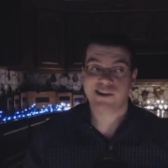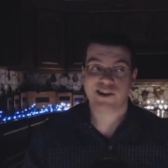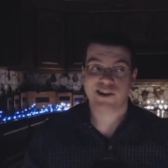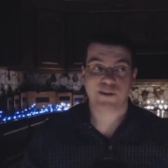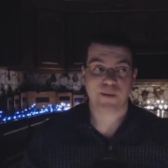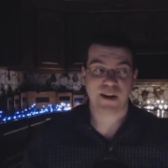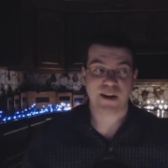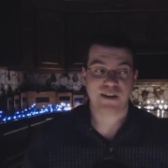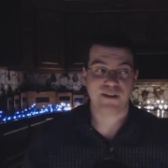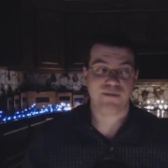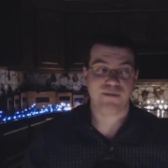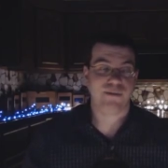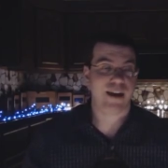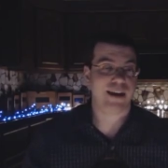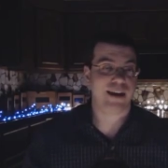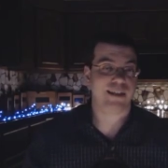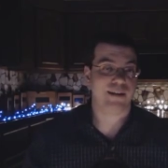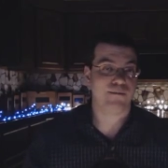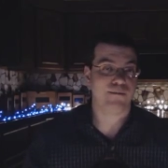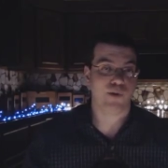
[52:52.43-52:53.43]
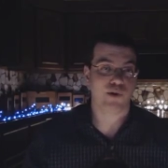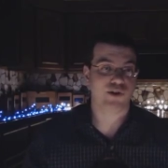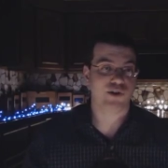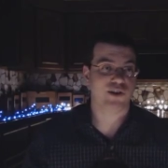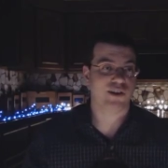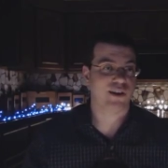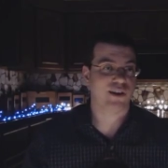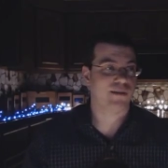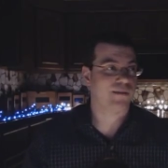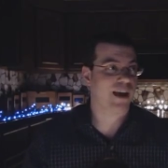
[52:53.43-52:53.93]
despite the fact that
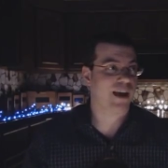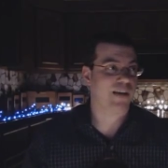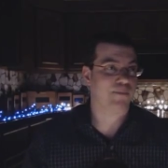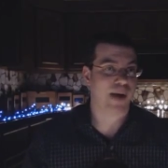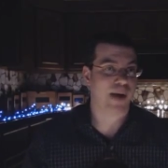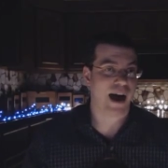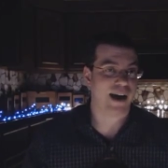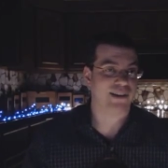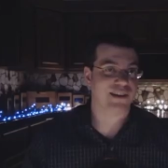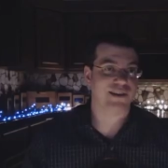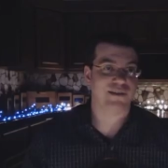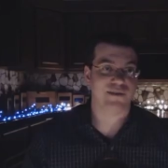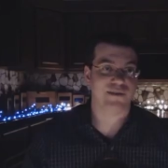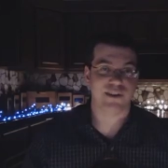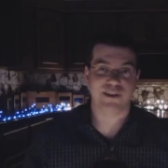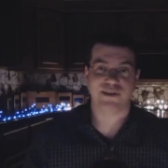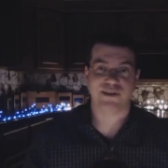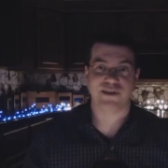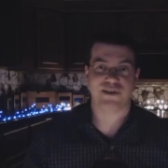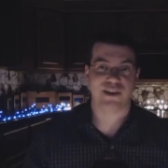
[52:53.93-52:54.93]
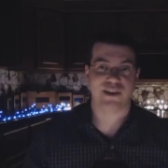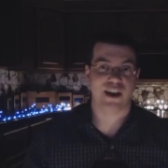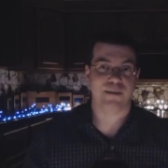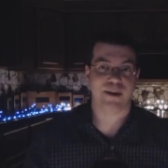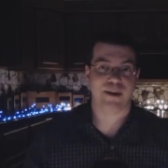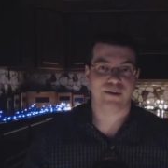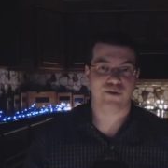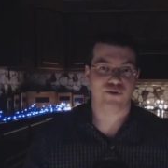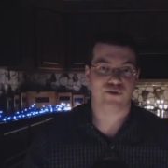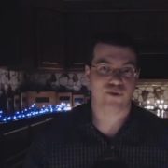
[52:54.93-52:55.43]
most of them had positive things to
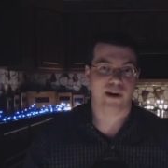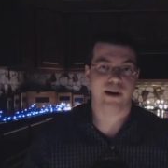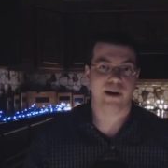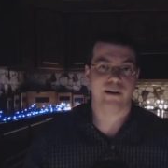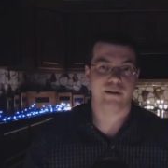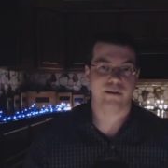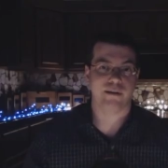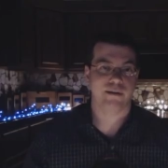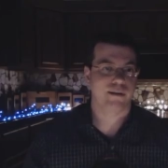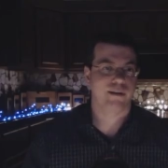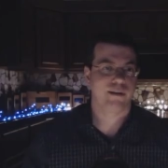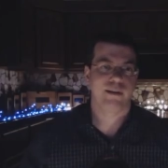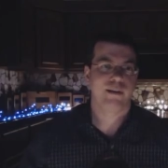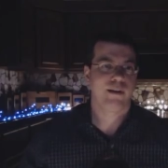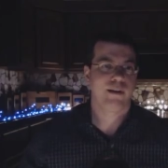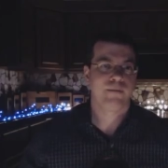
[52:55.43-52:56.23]
say about the trailer.